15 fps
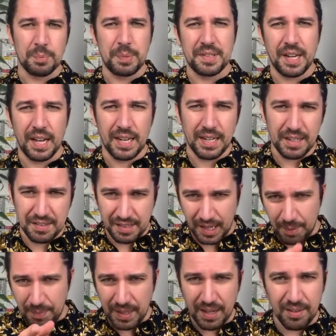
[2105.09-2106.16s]
hospitality.
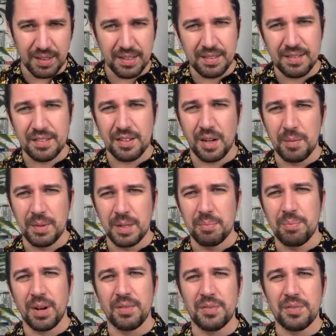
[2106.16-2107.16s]
Chiming in,